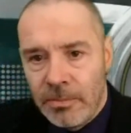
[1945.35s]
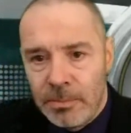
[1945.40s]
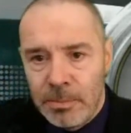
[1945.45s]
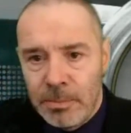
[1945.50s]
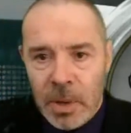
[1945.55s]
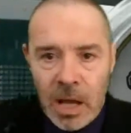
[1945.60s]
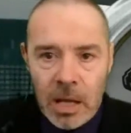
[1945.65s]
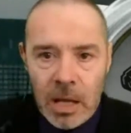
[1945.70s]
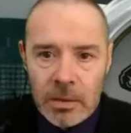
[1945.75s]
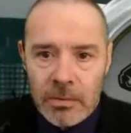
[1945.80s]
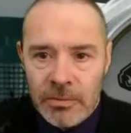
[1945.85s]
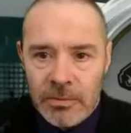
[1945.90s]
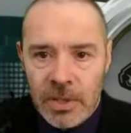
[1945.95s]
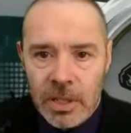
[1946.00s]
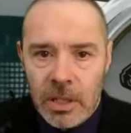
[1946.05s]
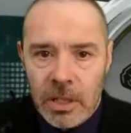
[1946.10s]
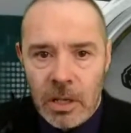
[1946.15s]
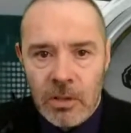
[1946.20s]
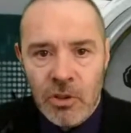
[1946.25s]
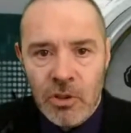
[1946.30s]
But
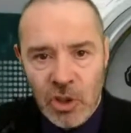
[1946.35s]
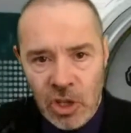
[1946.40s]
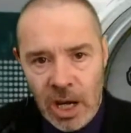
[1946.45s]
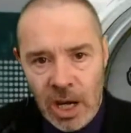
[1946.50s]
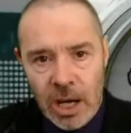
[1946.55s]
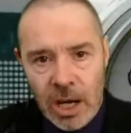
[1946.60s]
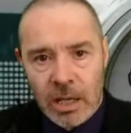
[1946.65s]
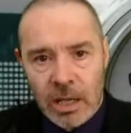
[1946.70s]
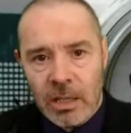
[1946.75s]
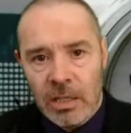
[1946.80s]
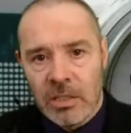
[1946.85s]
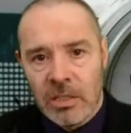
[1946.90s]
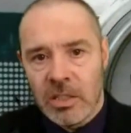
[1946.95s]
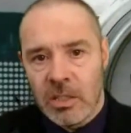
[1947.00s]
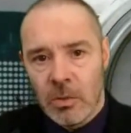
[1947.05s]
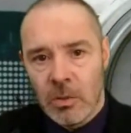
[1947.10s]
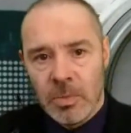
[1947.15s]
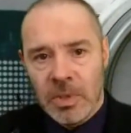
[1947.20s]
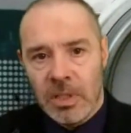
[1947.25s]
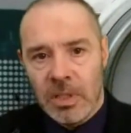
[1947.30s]
video chat can
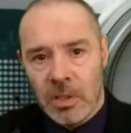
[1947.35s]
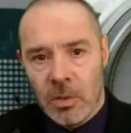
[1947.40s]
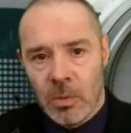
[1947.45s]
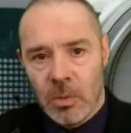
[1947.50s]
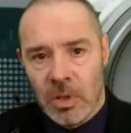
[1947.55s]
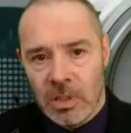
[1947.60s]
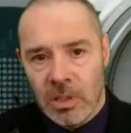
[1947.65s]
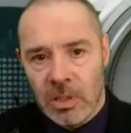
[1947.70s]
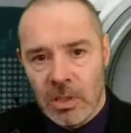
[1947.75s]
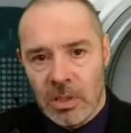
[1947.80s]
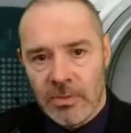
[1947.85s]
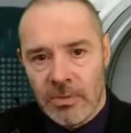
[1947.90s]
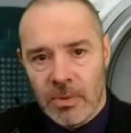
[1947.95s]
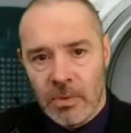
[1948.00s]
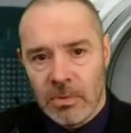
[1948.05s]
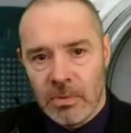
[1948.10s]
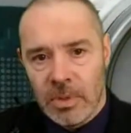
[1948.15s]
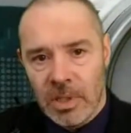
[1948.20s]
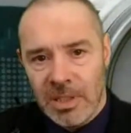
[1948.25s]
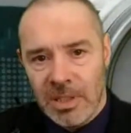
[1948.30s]
still be quite useful
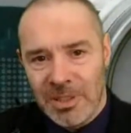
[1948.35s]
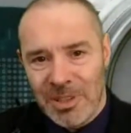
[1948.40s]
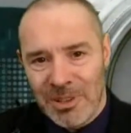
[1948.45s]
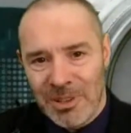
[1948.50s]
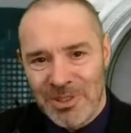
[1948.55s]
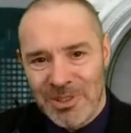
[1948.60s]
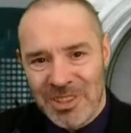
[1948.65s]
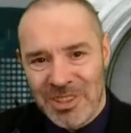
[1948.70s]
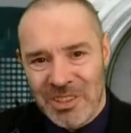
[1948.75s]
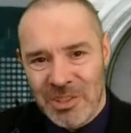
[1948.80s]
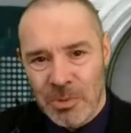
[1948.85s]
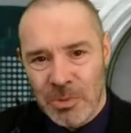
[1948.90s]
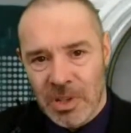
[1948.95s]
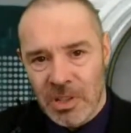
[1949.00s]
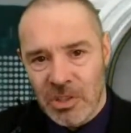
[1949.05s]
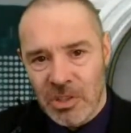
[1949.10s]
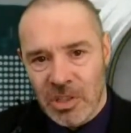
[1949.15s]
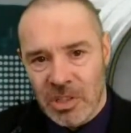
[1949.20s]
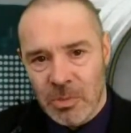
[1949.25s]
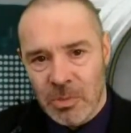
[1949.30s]
in those
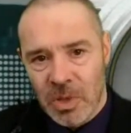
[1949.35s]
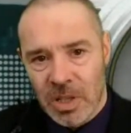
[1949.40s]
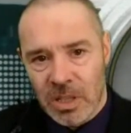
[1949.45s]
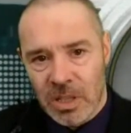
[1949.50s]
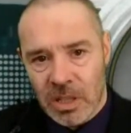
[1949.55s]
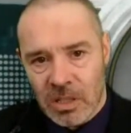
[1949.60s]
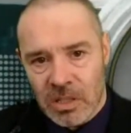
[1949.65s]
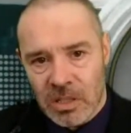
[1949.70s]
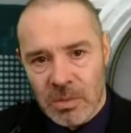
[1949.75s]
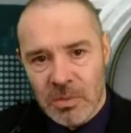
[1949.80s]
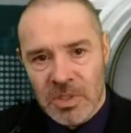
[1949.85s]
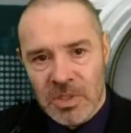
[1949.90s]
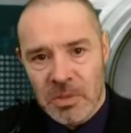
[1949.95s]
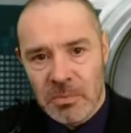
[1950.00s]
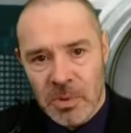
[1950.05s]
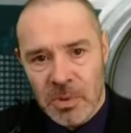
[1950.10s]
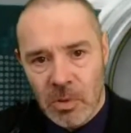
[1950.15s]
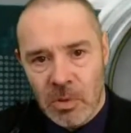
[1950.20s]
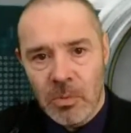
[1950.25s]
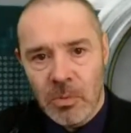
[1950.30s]
situations where customer
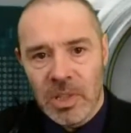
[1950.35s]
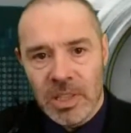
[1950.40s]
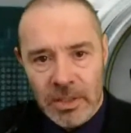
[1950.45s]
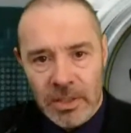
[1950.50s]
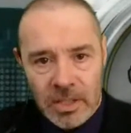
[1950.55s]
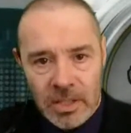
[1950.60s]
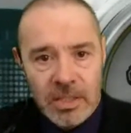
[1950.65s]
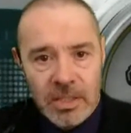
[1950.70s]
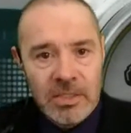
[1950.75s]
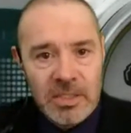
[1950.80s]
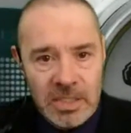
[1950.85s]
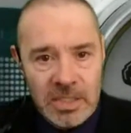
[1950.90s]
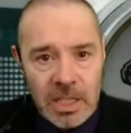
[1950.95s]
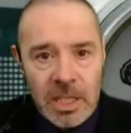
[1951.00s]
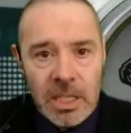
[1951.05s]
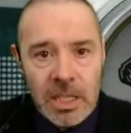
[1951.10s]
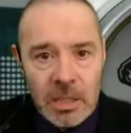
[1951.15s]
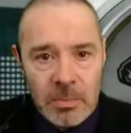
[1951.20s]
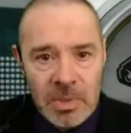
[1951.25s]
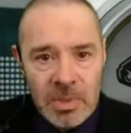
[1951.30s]
support, where you can
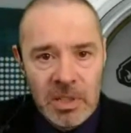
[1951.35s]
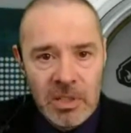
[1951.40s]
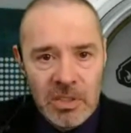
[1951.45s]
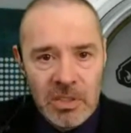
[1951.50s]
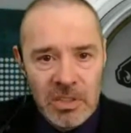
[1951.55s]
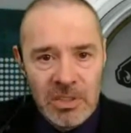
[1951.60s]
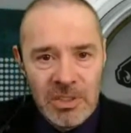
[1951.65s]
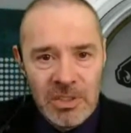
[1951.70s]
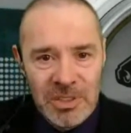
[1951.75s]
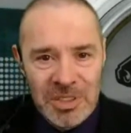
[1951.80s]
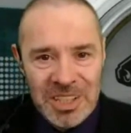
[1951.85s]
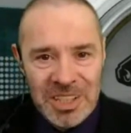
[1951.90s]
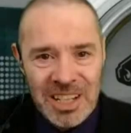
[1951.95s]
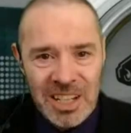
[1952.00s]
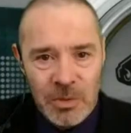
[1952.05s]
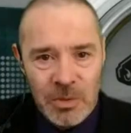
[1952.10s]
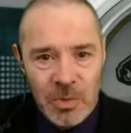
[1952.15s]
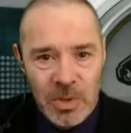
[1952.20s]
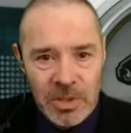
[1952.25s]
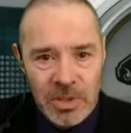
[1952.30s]
see the person you're
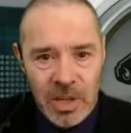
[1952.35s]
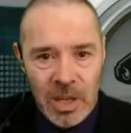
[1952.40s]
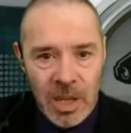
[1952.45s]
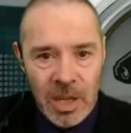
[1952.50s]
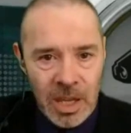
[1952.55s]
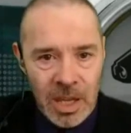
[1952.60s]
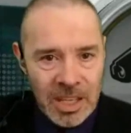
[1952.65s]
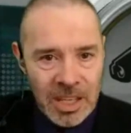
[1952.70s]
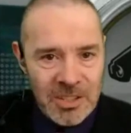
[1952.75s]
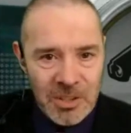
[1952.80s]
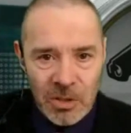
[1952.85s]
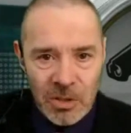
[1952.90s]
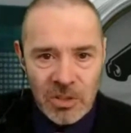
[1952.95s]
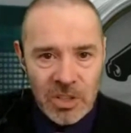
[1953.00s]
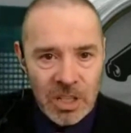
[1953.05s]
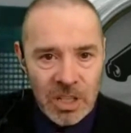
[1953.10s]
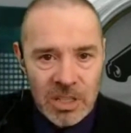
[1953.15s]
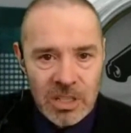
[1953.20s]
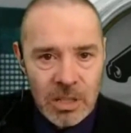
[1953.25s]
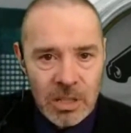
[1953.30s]
dealing with. It's not
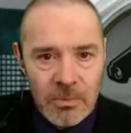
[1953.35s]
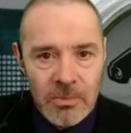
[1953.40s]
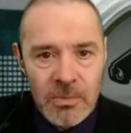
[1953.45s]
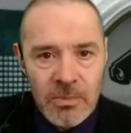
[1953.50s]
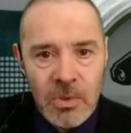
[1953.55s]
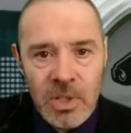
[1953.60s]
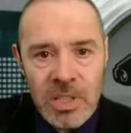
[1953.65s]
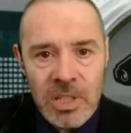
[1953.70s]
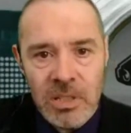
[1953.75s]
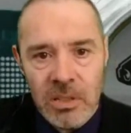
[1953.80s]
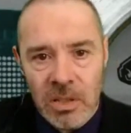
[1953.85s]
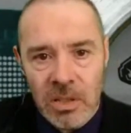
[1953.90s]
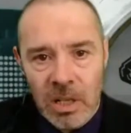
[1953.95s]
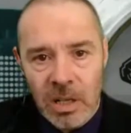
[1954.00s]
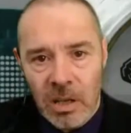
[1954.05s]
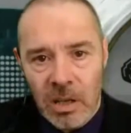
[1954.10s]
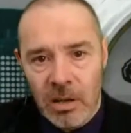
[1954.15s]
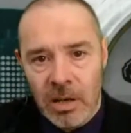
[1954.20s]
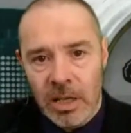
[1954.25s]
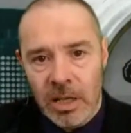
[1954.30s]
just some voice on a
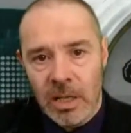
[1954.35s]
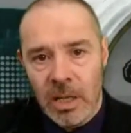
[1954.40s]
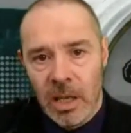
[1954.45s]
line.